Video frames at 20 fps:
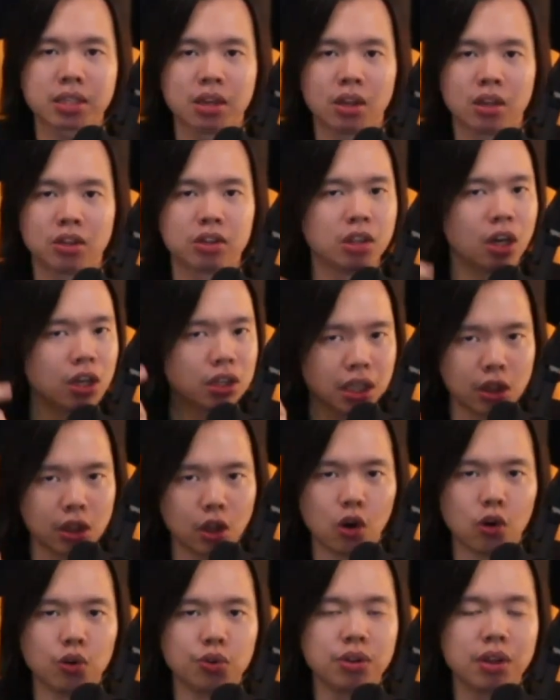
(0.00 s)
not
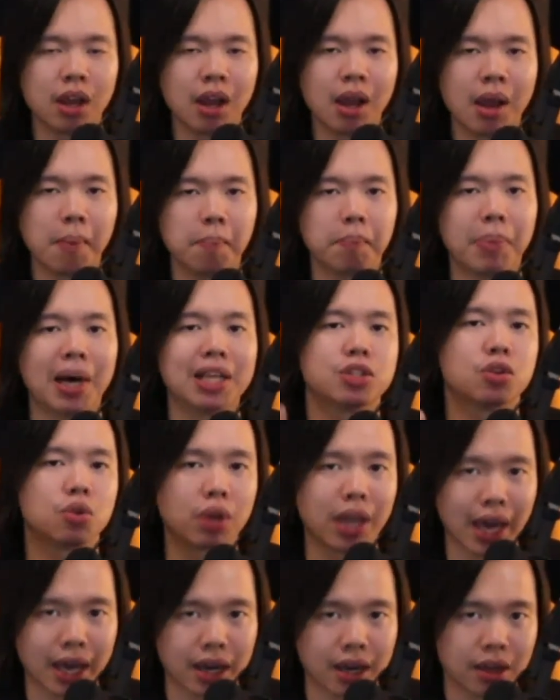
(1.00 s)
alone, but
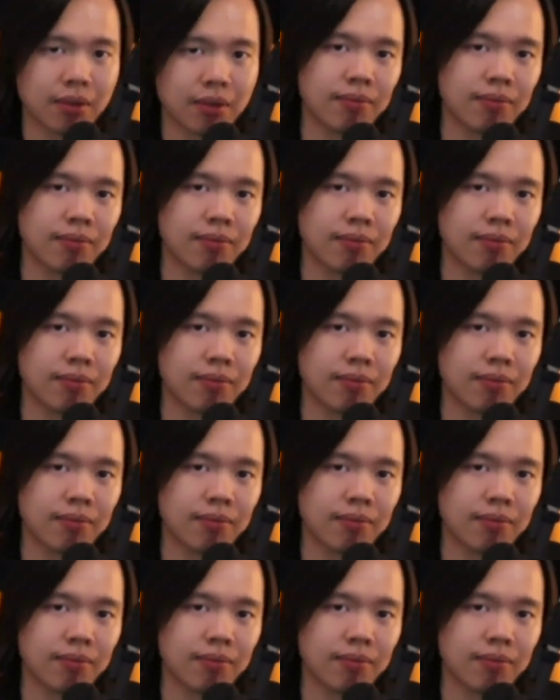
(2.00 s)
together,